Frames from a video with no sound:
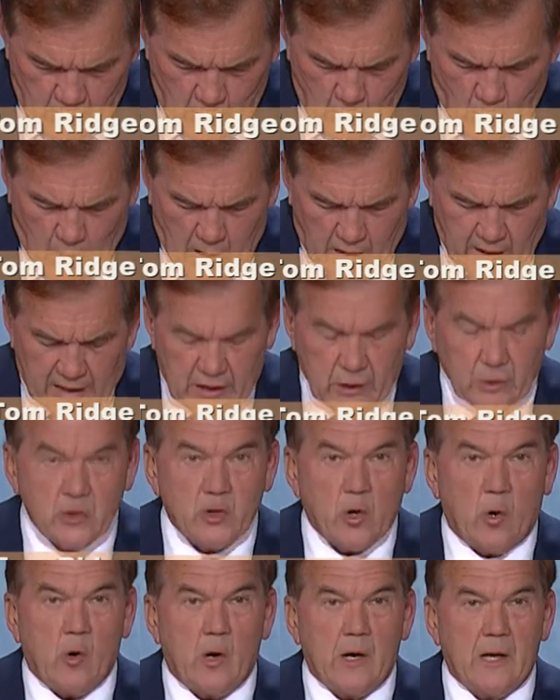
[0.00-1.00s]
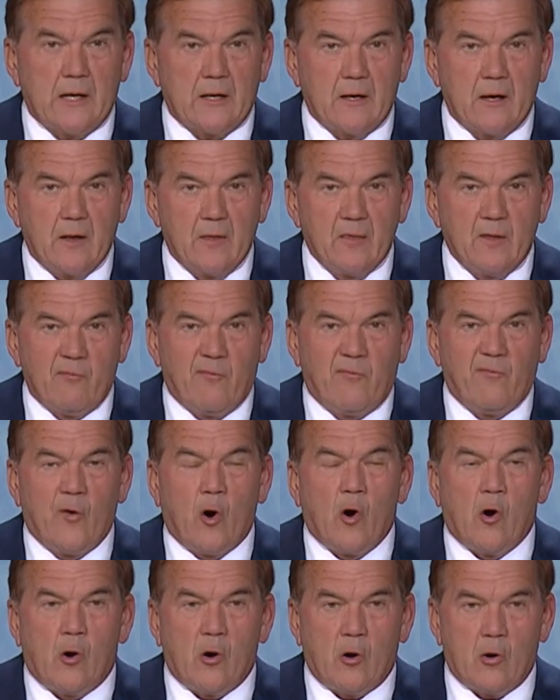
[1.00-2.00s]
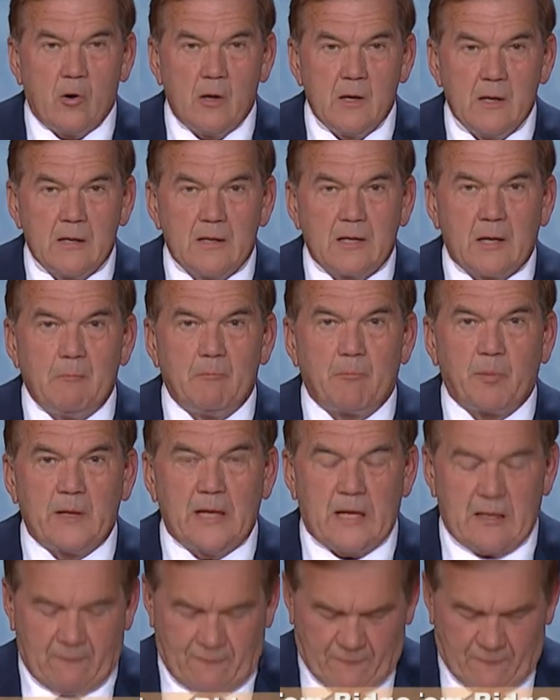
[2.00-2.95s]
while enjoying the full, complete